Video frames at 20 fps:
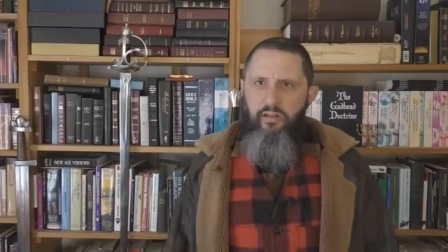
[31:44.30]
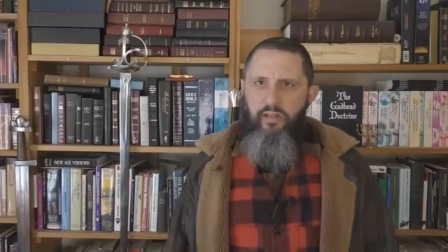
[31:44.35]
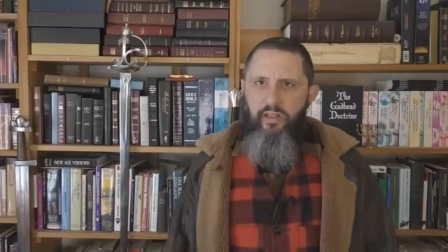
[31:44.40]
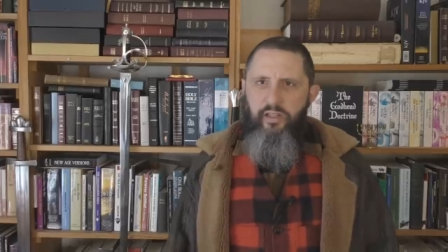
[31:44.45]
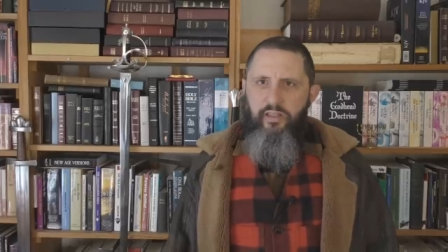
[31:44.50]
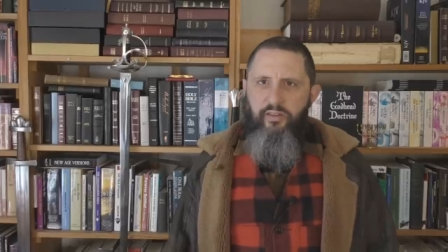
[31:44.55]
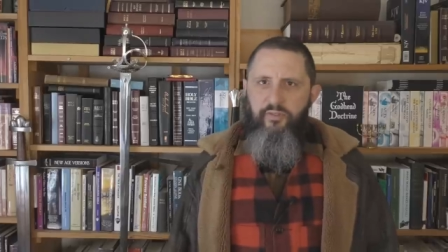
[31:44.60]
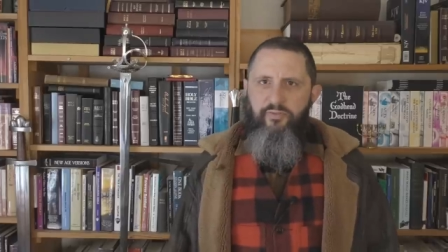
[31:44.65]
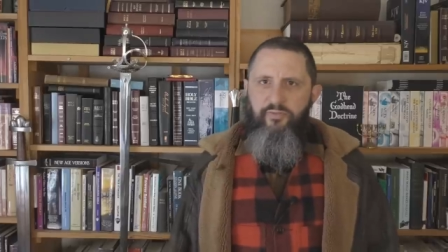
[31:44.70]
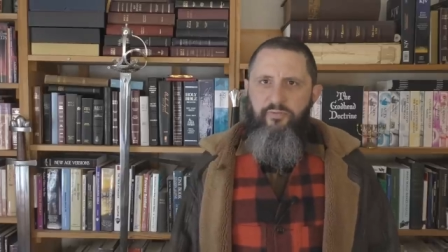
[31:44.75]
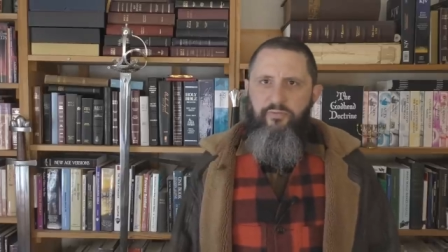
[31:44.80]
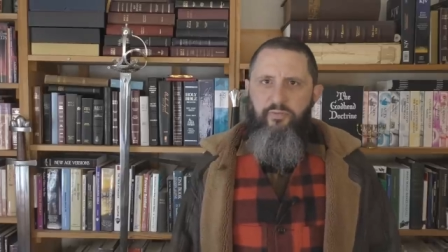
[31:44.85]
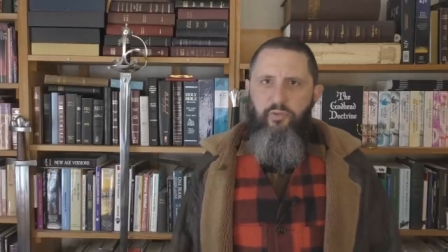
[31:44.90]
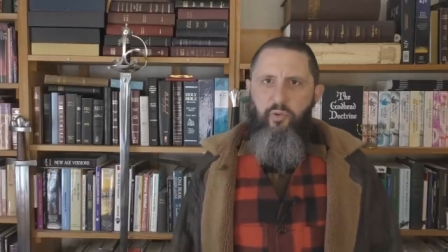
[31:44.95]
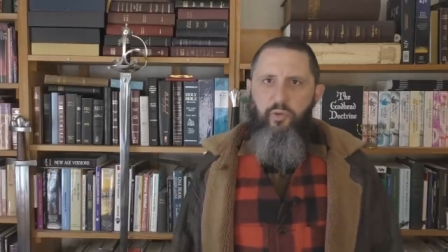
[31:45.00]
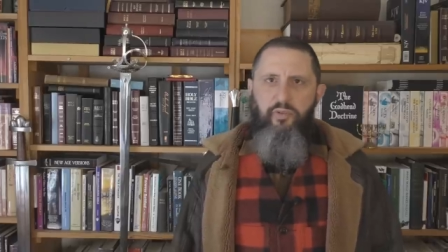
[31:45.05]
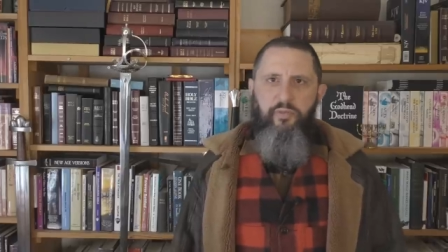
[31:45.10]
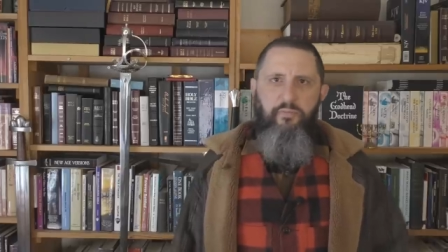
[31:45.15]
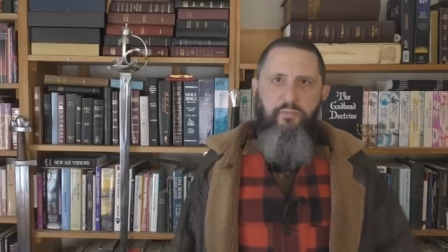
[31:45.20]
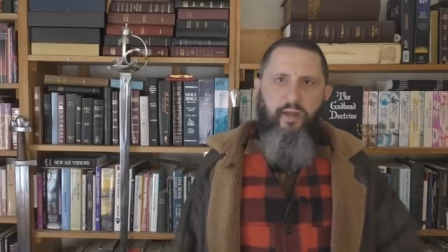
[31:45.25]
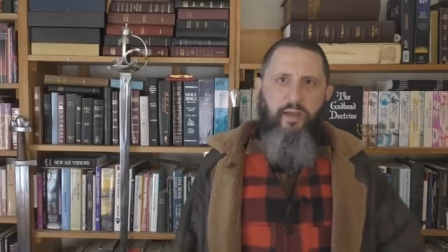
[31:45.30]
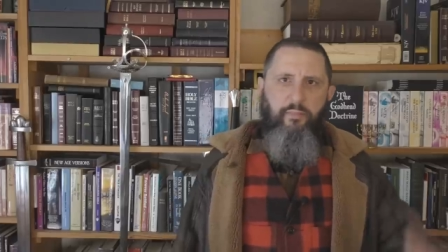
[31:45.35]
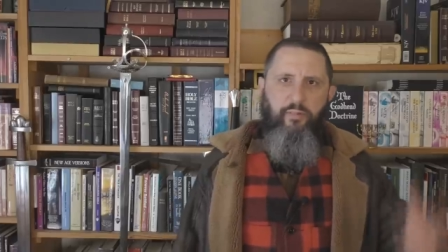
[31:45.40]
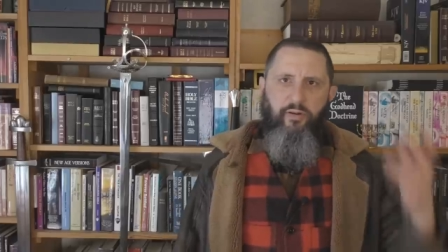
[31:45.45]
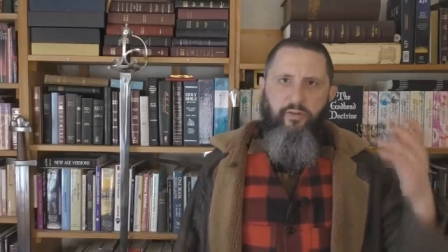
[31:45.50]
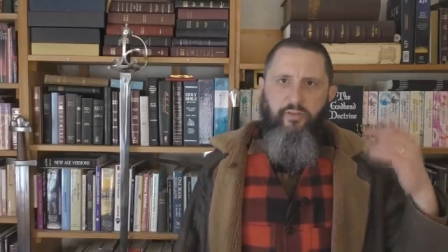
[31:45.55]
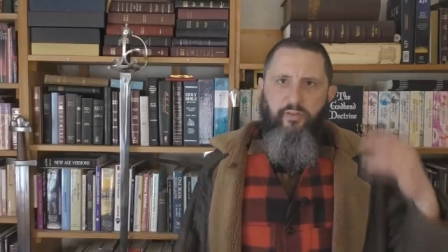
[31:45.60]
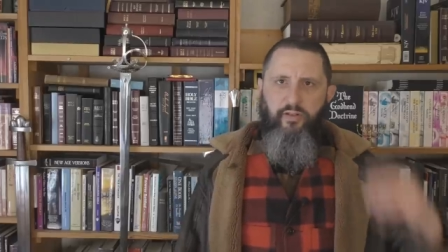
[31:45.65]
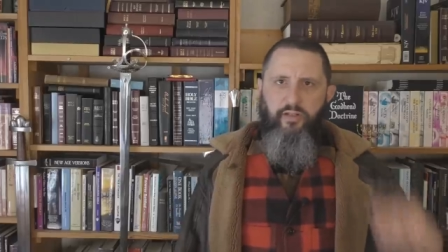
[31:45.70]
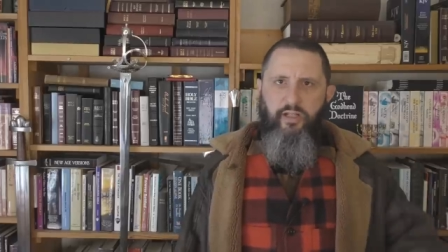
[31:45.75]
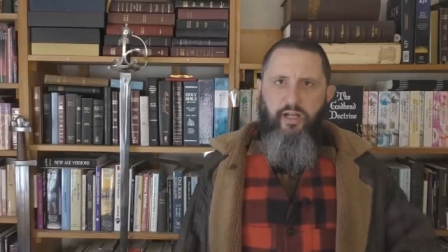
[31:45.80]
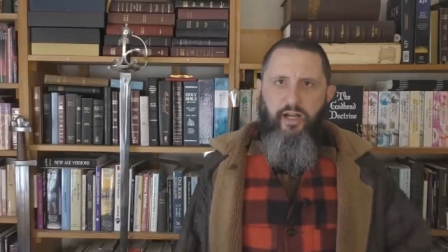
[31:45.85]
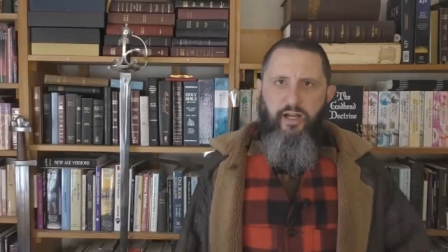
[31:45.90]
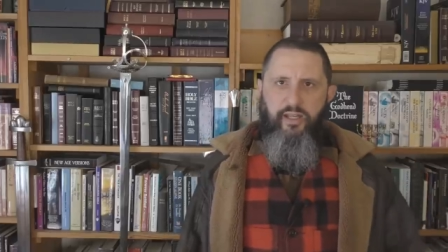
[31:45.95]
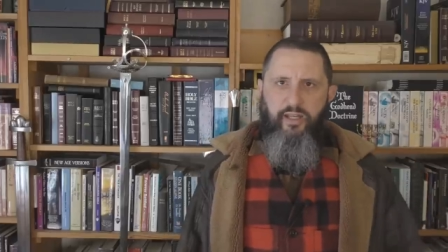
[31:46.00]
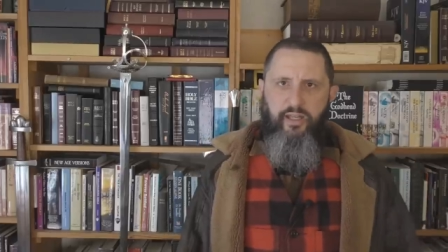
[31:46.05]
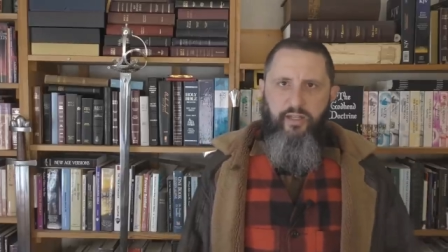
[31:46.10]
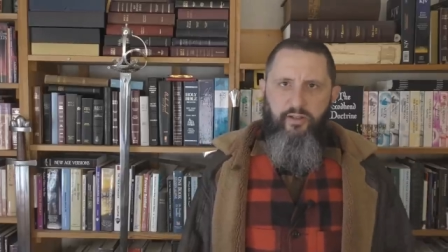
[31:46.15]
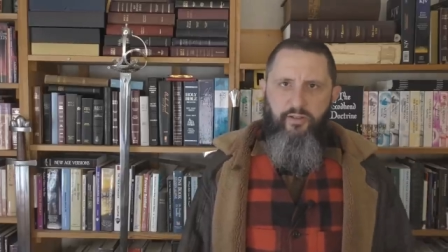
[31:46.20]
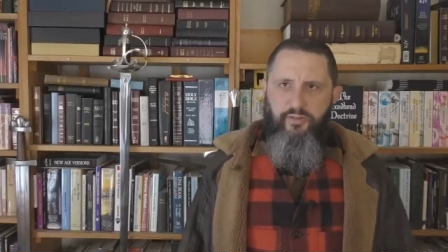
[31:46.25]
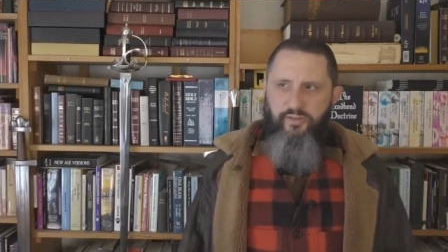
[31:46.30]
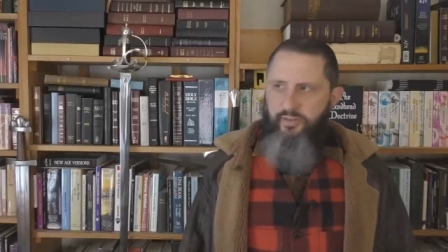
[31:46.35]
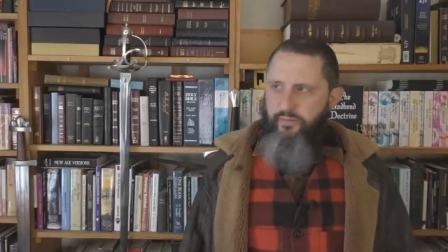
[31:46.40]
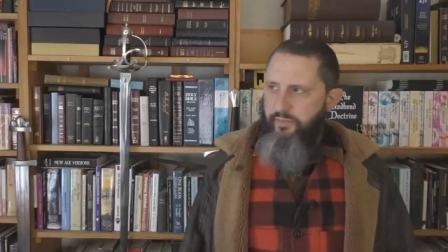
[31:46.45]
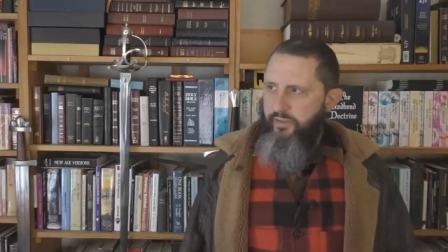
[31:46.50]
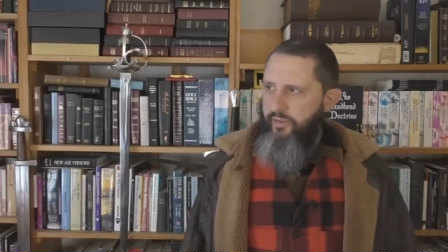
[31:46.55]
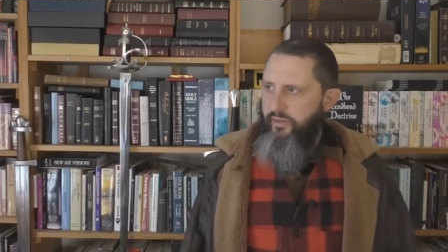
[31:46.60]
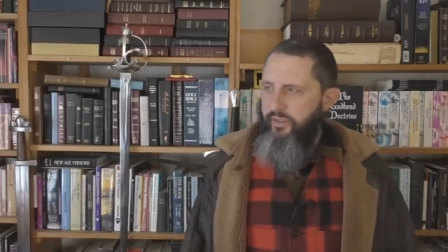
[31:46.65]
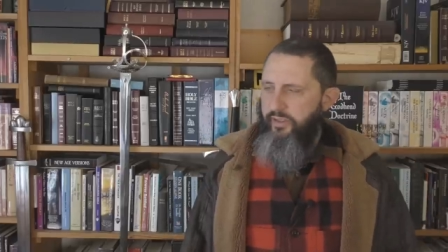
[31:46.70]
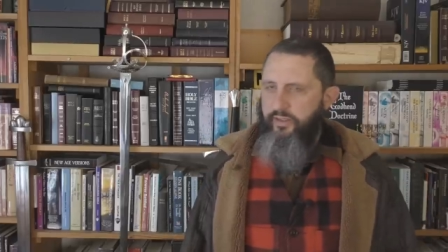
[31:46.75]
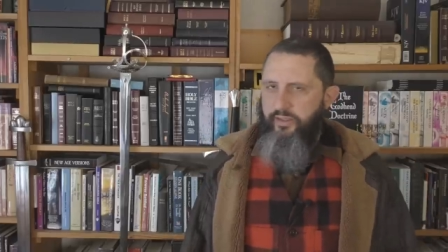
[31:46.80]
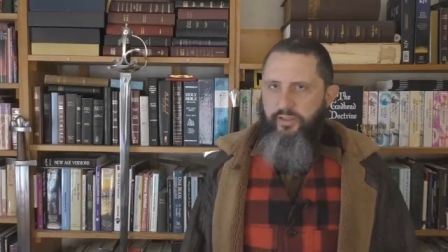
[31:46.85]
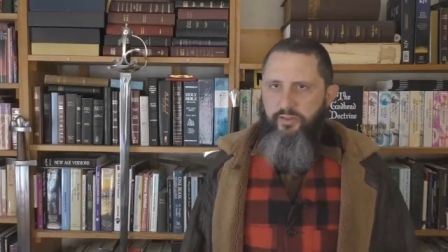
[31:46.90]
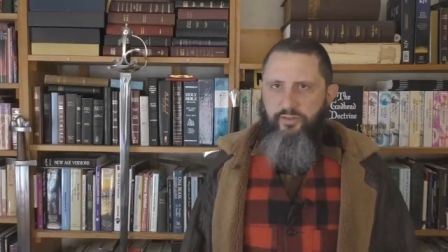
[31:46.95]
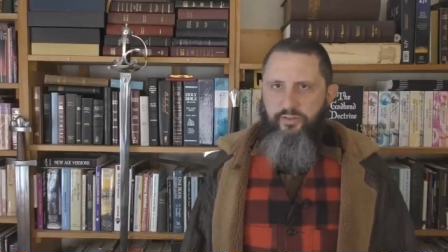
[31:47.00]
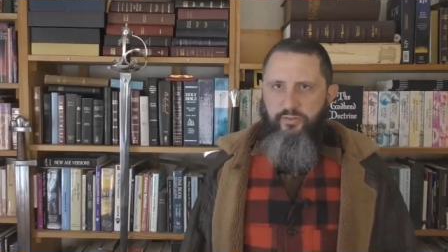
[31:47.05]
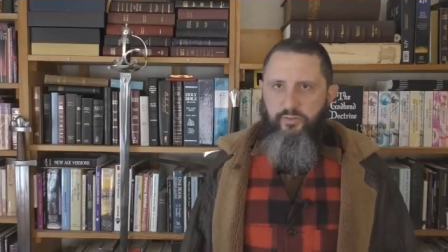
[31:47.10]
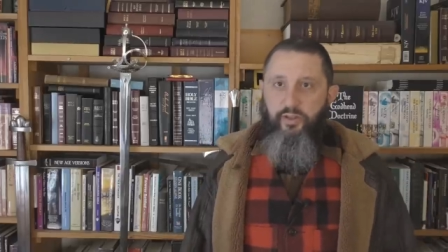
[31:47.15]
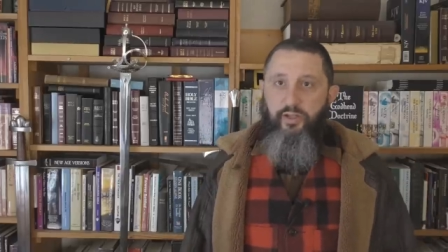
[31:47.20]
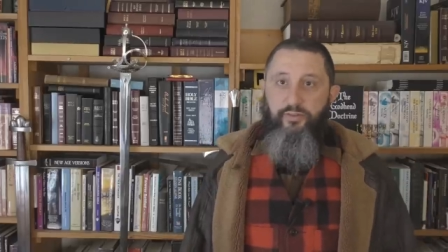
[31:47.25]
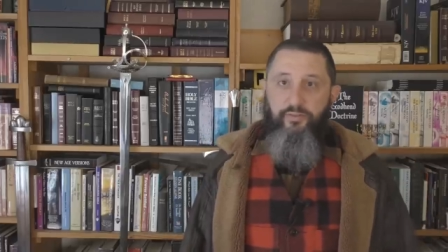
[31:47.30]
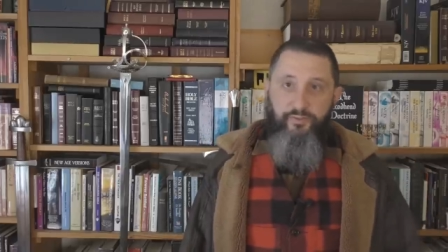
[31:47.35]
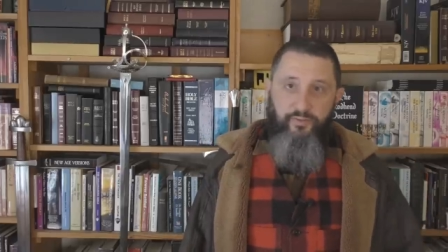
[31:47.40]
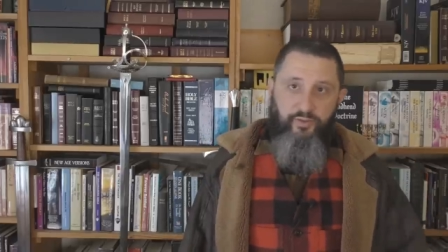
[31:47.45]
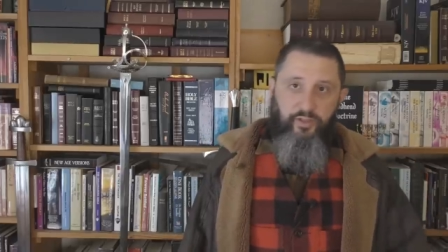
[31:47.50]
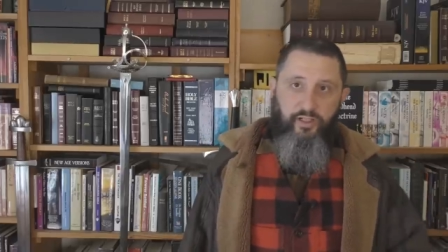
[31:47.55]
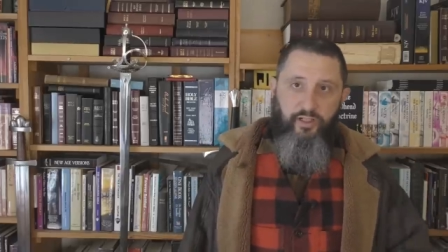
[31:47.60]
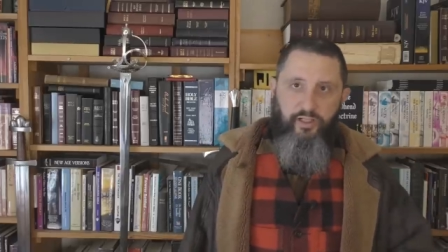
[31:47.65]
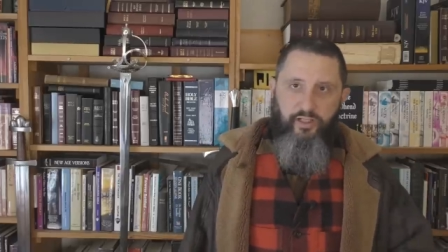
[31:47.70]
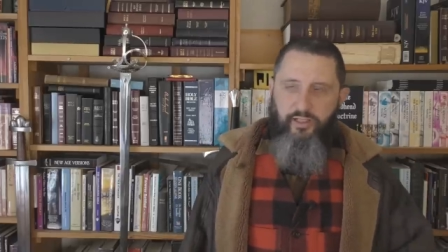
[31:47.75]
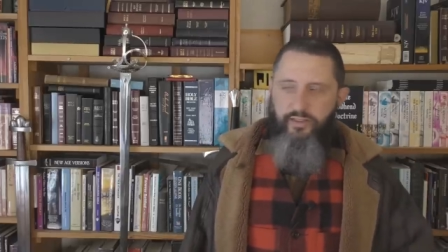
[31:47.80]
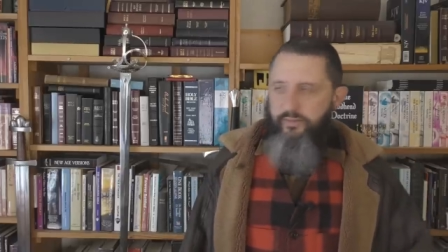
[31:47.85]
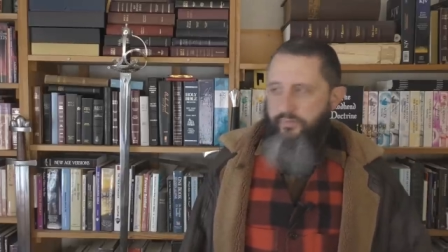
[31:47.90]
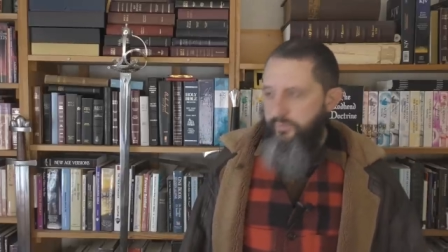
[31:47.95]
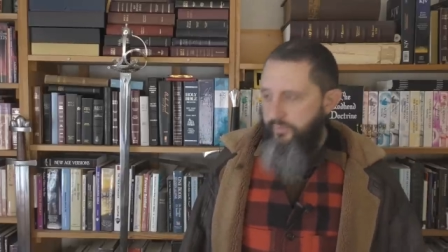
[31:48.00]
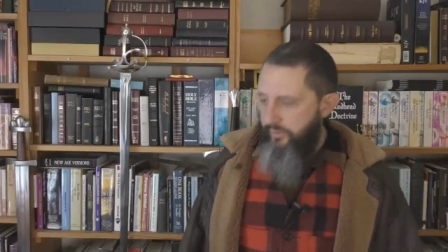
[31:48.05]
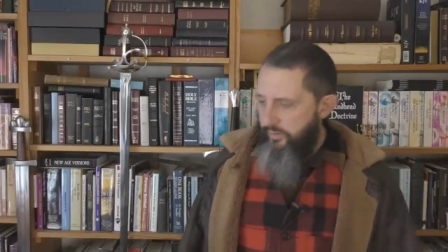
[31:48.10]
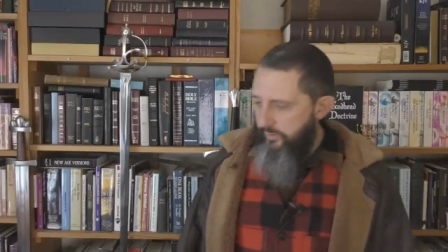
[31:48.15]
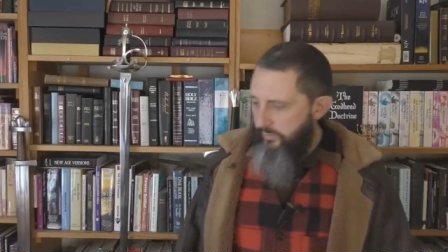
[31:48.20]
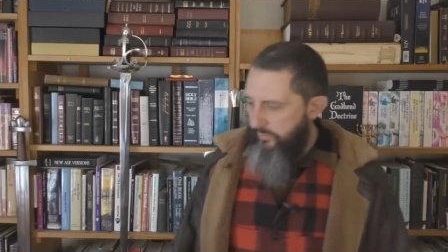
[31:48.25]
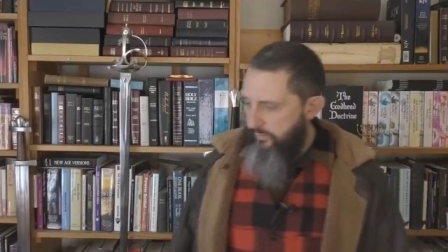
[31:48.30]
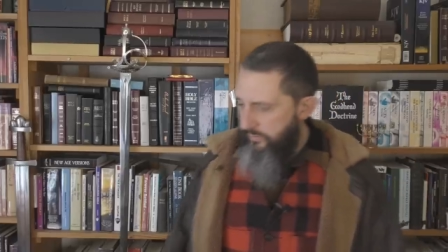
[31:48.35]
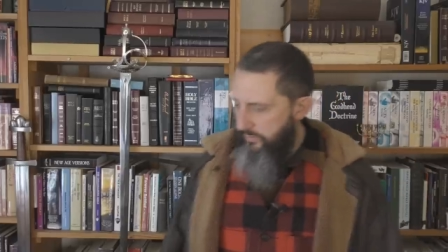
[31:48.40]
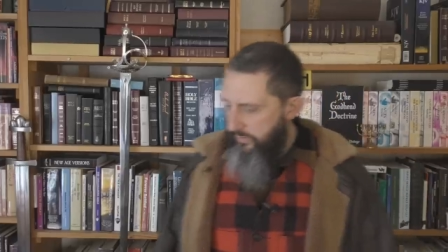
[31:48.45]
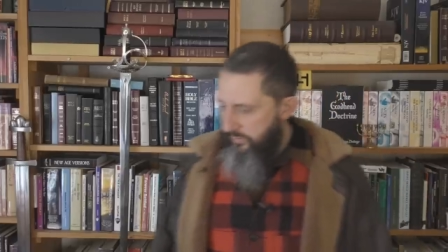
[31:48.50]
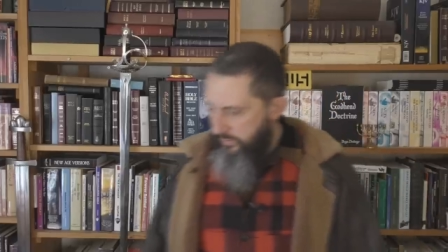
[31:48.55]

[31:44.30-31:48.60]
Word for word: like the fourth member of the Godhead or something like this, or well, Trinity, you know,